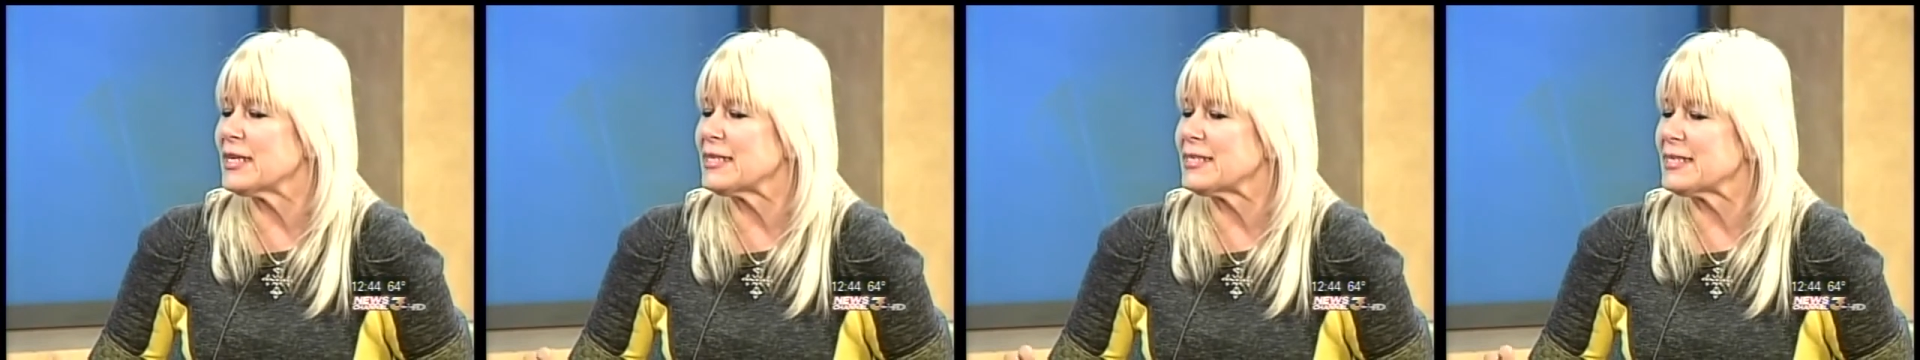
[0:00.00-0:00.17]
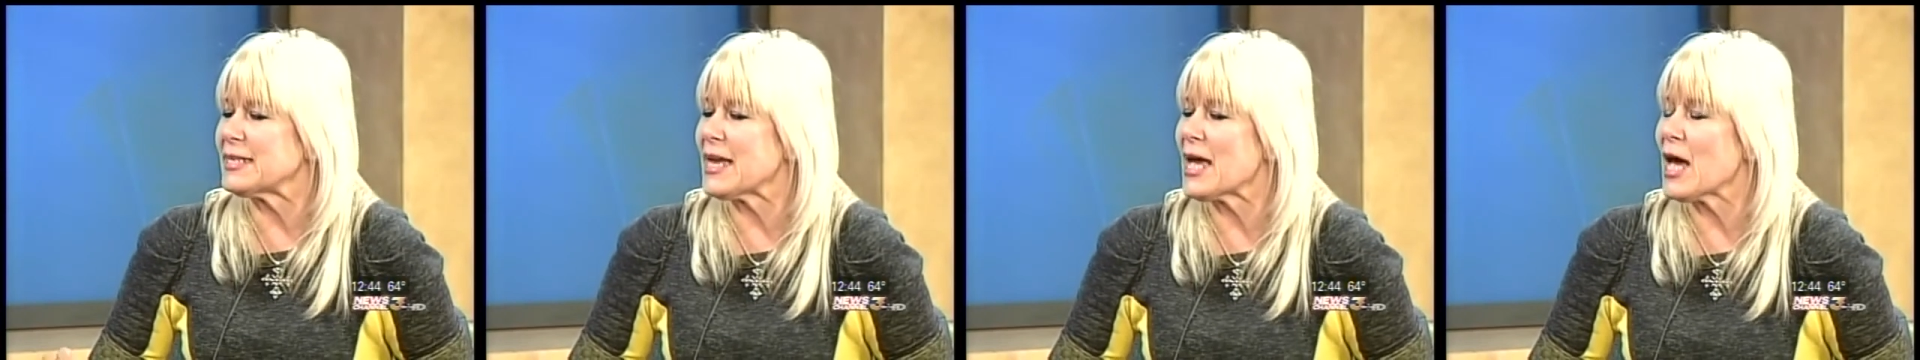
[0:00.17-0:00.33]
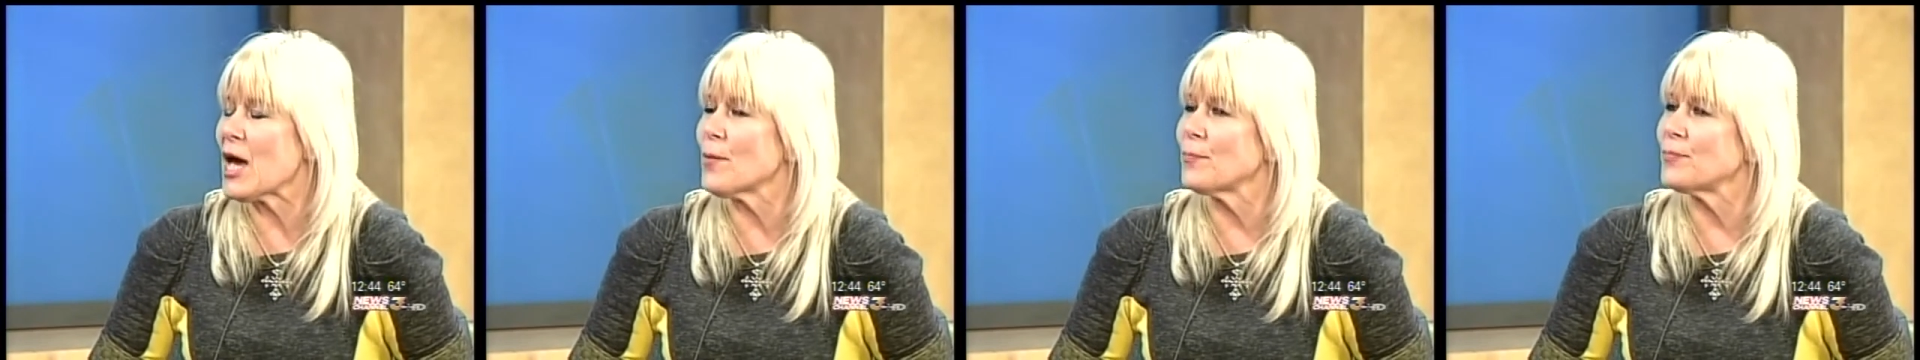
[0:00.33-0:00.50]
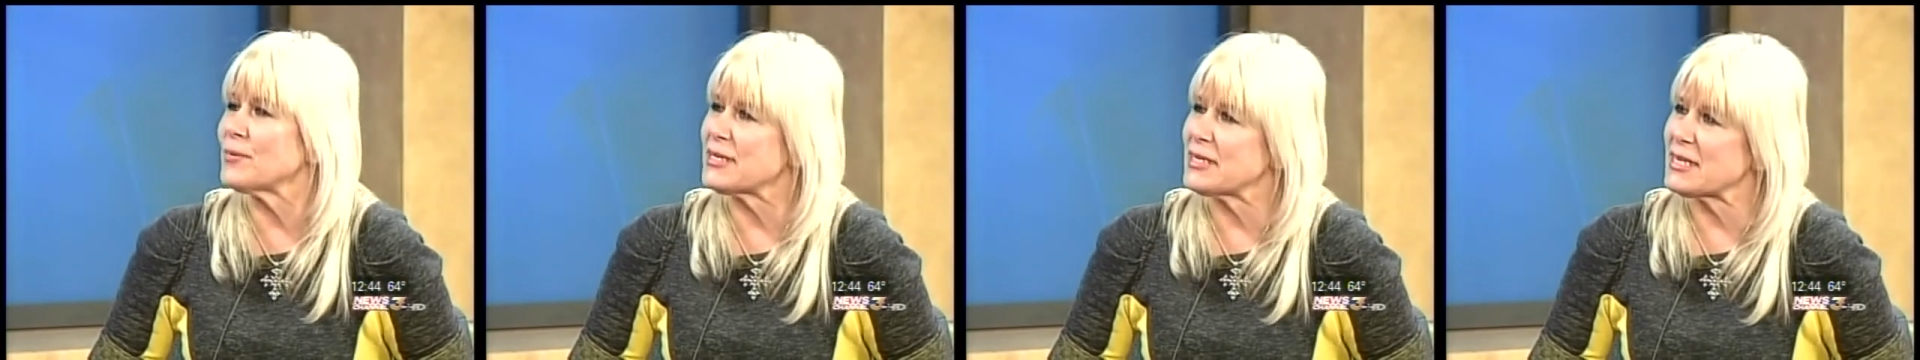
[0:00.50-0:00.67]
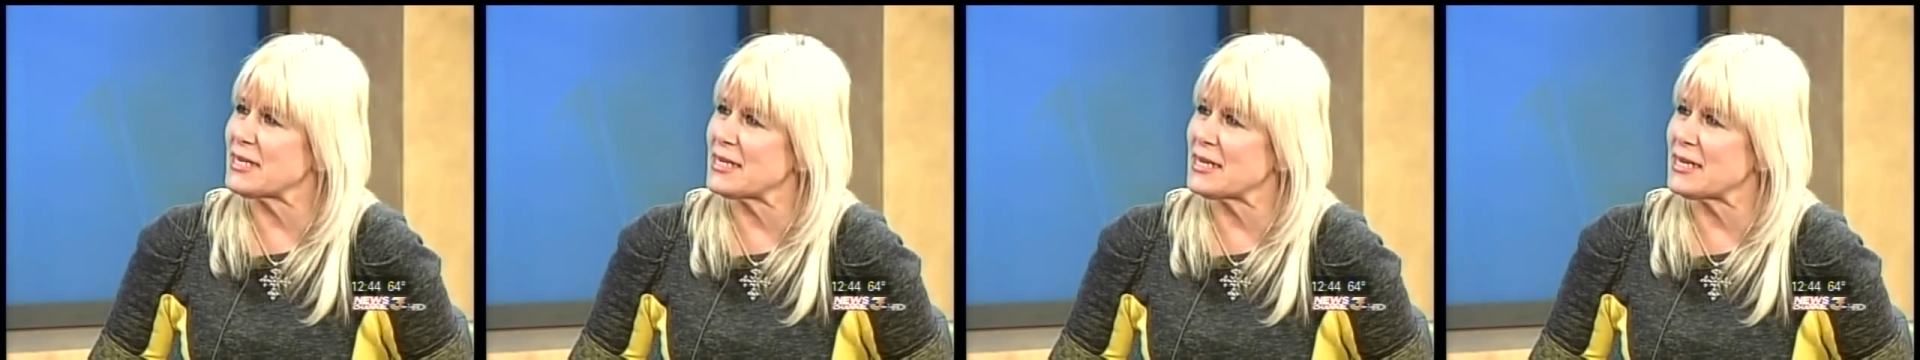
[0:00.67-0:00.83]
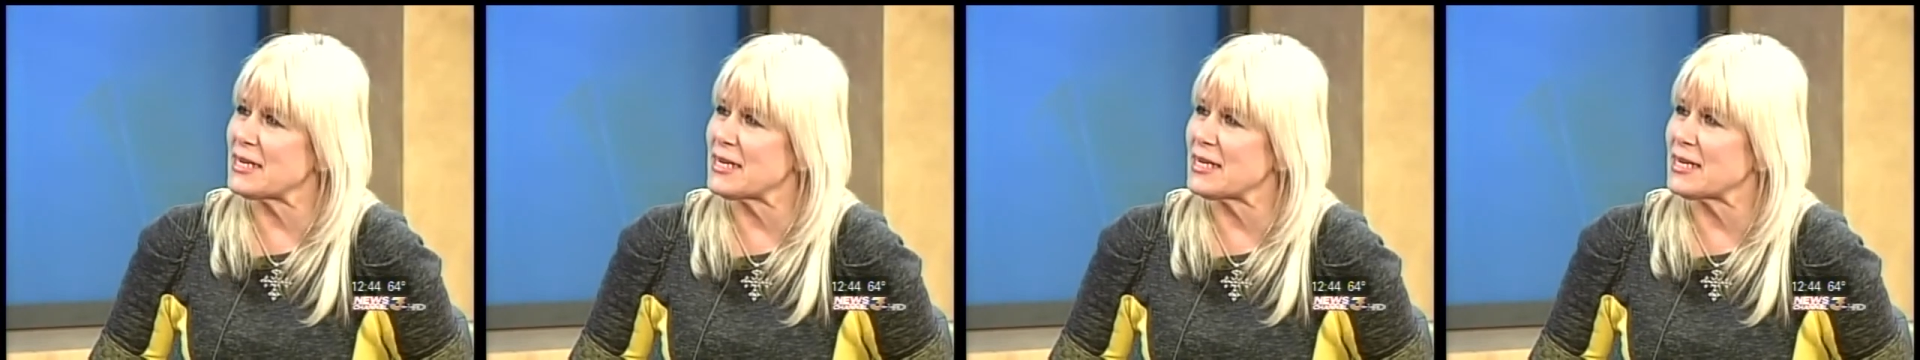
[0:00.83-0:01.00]
tapped
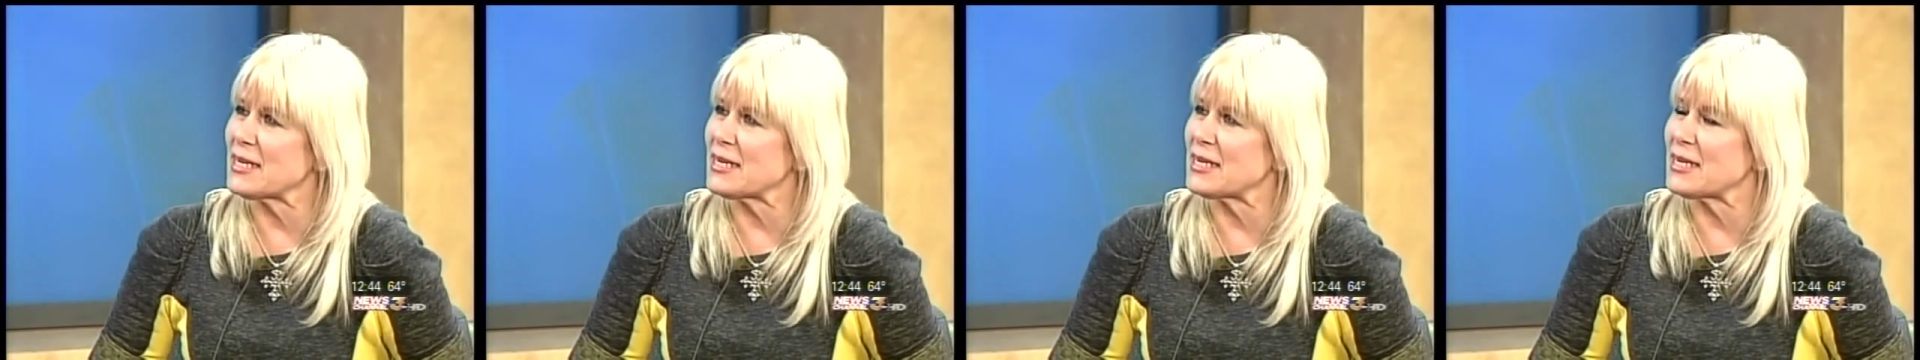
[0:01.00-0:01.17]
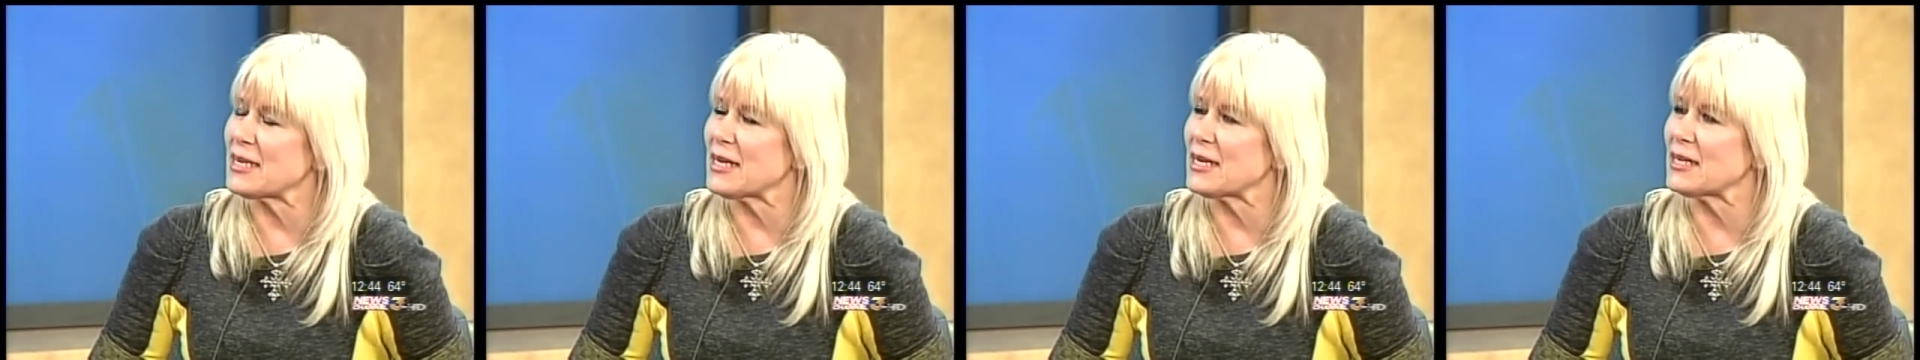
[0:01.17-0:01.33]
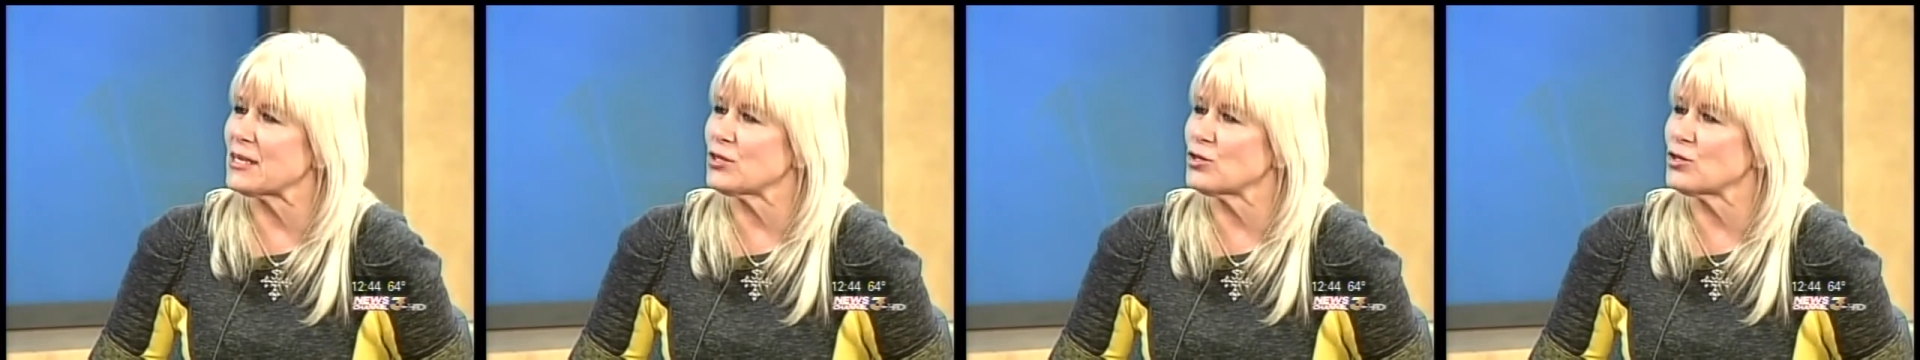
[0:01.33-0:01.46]
in